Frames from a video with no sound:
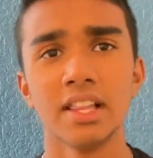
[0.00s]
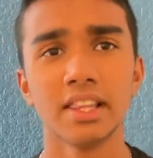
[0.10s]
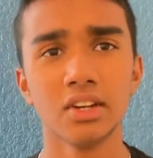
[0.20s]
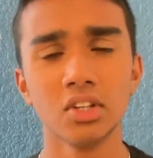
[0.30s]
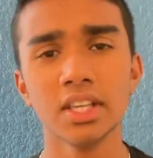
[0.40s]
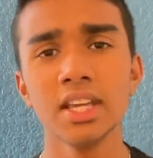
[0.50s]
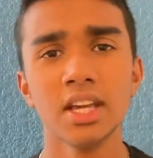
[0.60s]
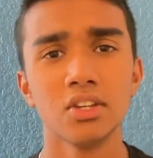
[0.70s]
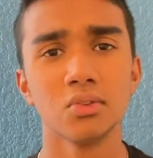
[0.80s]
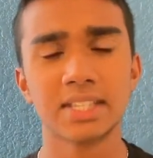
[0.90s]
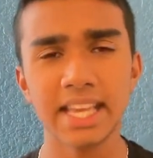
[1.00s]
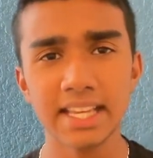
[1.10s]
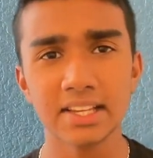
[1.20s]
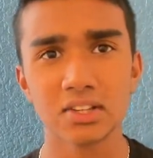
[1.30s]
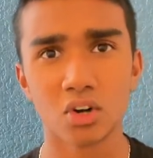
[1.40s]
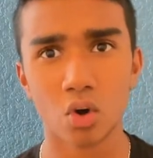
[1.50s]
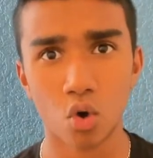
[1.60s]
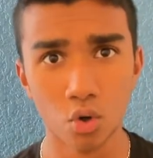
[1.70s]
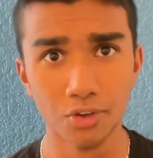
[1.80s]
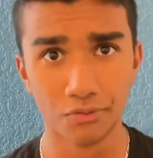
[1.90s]
Literally, you take your
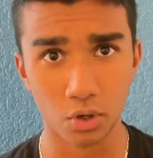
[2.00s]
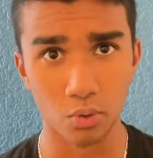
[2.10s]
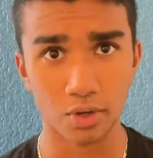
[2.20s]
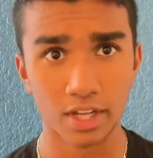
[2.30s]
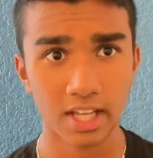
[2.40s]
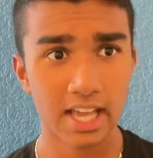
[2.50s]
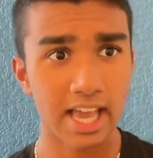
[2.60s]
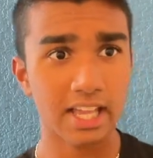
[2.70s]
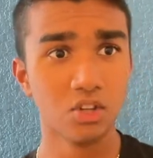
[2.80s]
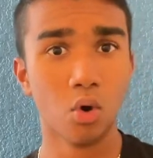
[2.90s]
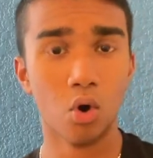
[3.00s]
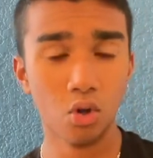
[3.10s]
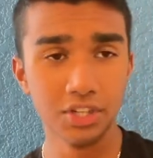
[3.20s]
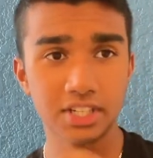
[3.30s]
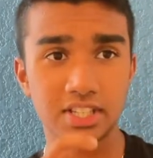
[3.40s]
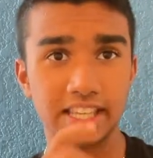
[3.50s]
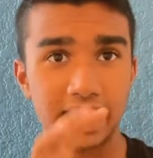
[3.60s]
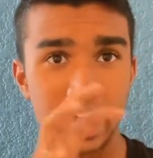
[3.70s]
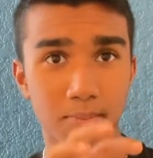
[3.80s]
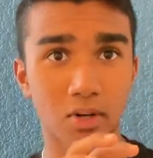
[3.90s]
old phone and you hold it to the
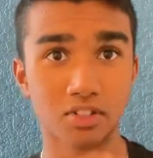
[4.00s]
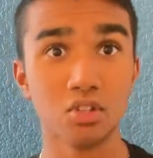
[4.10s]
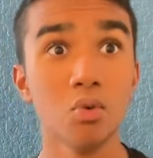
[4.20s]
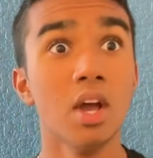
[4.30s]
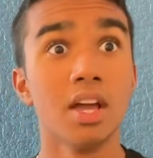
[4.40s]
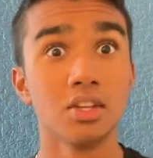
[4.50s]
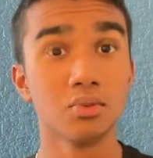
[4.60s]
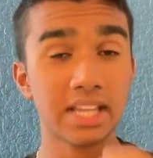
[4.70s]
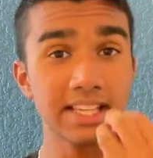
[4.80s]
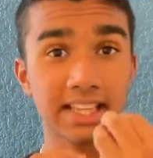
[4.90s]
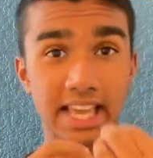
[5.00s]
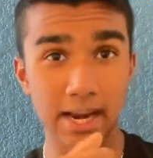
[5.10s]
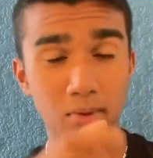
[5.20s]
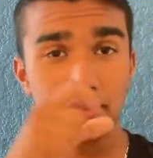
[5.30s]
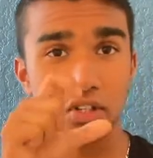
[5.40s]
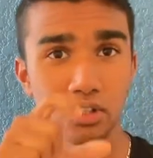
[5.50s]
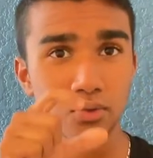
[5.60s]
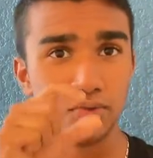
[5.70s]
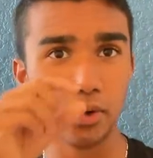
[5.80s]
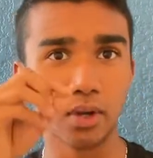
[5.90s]
camera. So you take the camera of your new
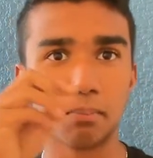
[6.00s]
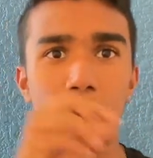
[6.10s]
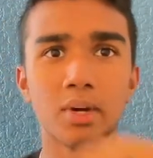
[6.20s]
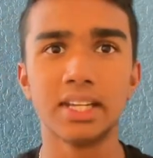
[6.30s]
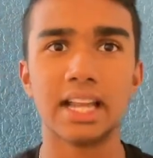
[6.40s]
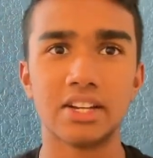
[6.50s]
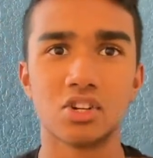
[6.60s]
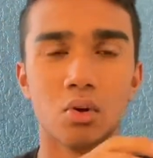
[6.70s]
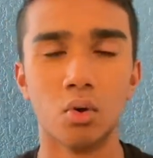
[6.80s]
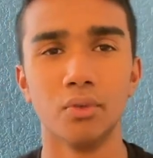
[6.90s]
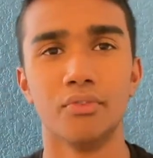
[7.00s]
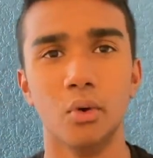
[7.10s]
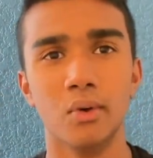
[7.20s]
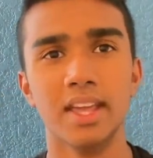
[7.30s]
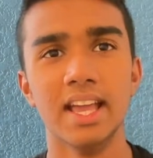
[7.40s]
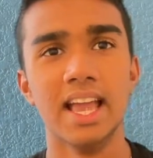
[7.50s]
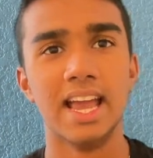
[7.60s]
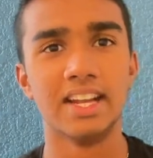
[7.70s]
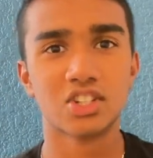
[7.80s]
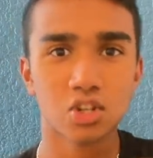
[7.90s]
phone and point it at your old phone,
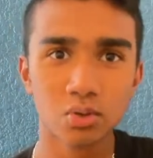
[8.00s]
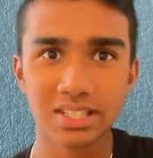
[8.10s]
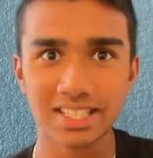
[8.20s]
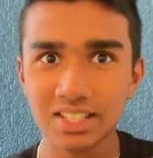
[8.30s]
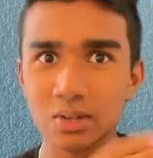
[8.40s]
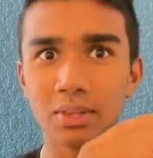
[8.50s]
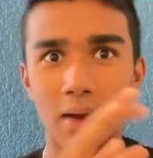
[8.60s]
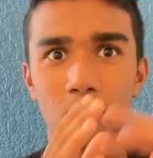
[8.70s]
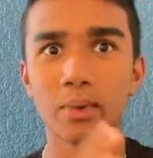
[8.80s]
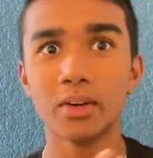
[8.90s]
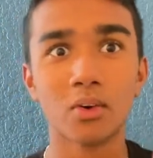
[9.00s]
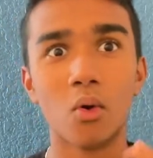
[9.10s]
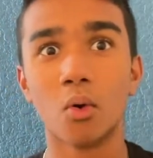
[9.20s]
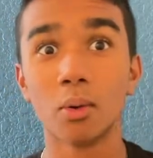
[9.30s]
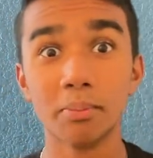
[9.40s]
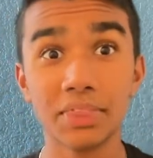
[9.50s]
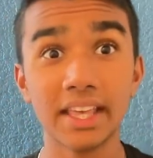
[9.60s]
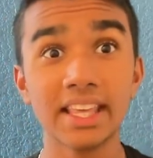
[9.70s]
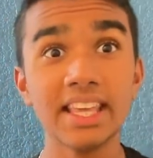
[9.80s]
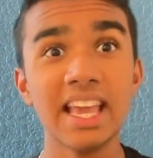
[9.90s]
and it shows us, that weird orb
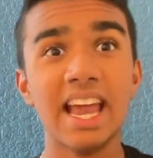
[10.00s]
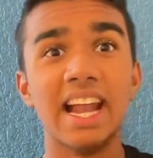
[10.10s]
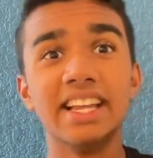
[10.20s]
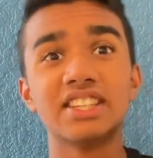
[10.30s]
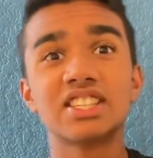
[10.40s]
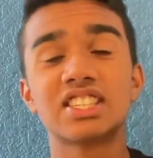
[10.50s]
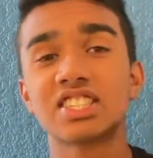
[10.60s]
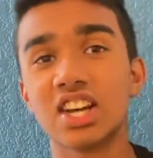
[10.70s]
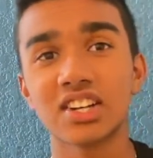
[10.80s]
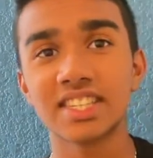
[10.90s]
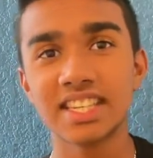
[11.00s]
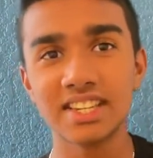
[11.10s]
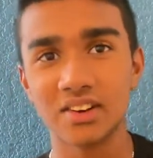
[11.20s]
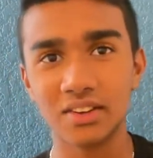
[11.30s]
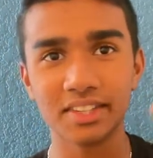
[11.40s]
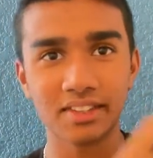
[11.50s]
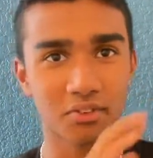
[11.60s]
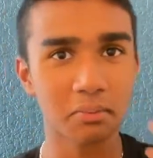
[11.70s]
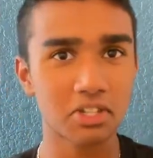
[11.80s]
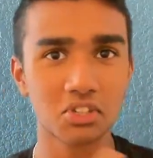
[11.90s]
thingy, and it sucks in all the
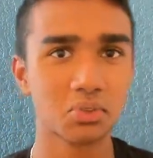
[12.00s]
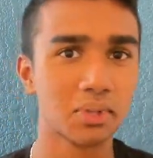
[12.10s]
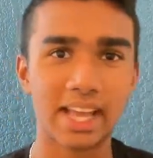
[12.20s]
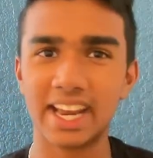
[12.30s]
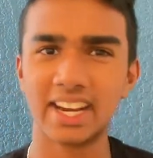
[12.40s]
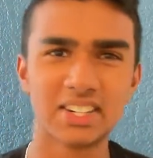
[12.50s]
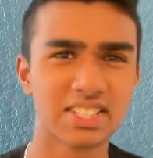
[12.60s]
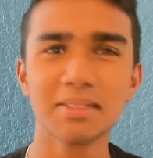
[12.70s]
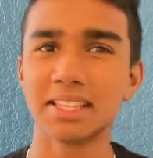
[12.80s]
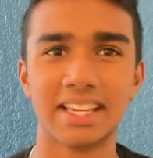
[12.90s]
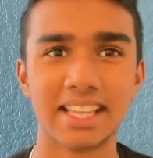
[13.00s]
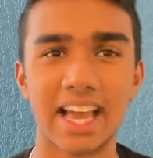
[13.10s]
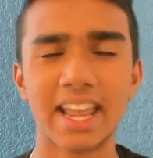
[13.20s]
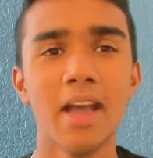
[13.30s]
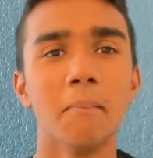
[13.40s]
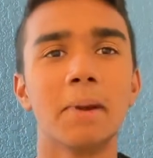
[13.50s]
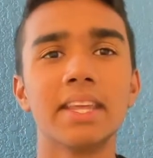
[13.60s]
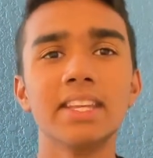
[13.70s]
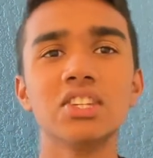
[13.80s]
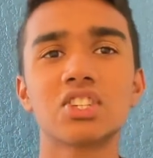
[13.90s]
information through the air, something like that. But
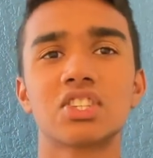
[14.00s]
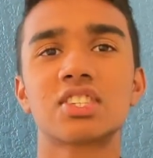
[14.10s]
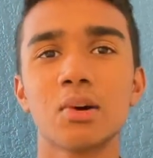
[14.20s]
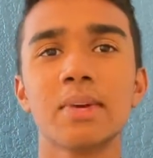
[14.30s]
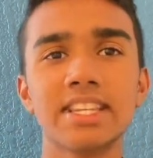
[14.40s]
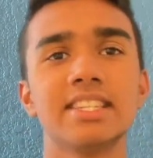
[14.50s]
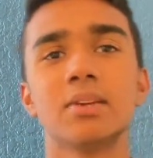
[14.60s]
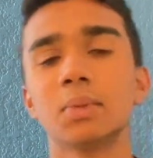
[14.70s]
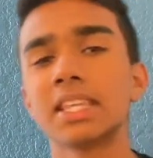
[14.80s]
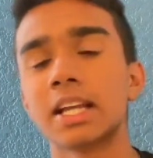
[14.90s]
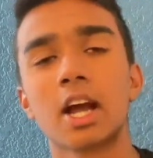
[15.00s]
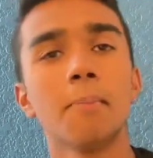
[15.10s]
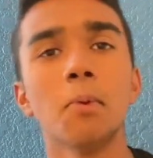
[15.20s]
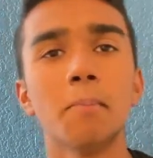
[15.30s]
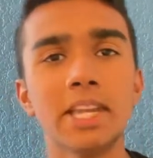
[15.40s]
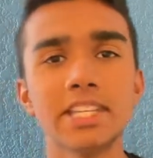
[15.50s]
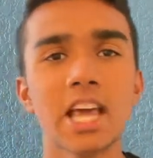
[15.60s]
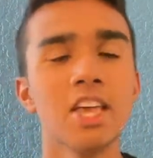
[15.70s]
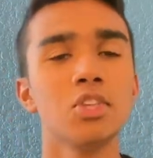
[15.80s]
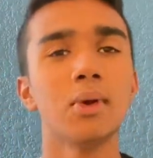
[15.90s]
it is just so easy, and within a couple minutes,
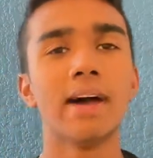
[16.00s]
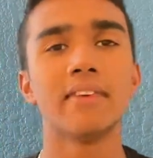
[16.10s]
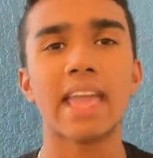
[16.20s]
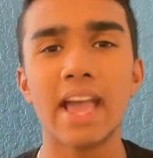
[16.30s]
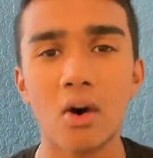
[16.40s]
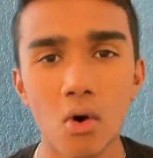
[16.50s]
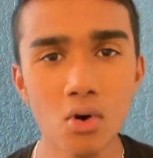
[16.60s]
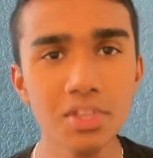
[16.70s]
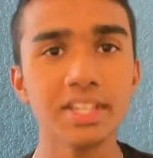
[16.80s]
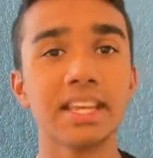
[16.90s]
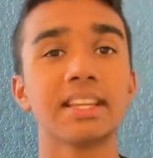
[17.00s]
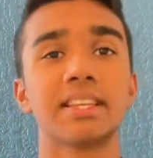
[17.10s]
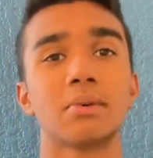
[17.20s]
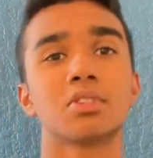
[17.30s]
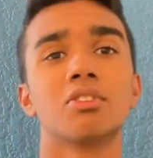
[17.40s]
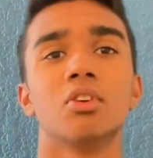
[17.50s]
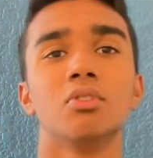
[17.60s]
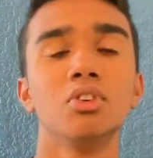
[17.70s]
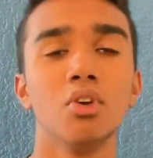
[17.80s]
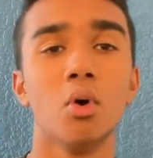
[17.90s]
you have all the data that was on
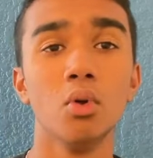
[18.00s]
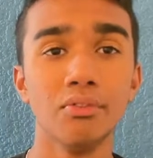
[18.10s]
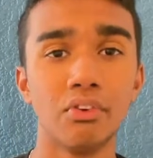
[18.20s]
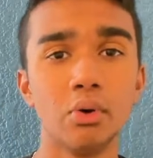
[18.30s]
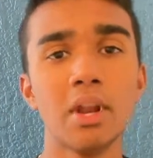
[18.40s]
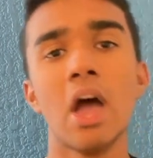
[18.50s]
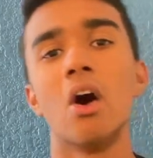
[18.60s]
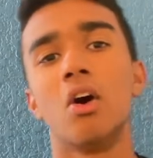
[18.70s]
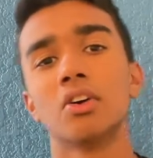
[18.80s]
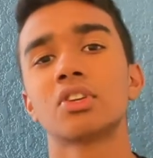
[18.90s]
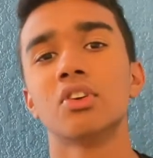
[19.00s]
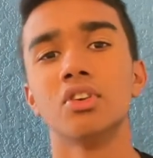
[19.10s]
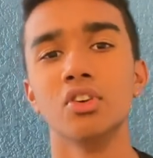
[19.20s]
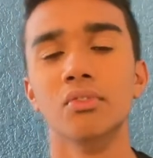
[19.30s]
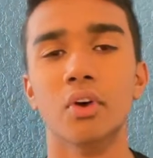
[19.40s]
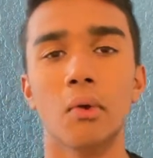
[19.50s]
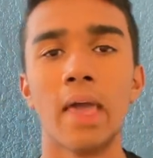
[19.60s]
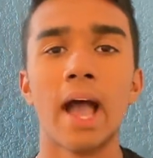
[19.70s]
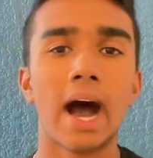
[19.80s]
your old phone onto your new phone.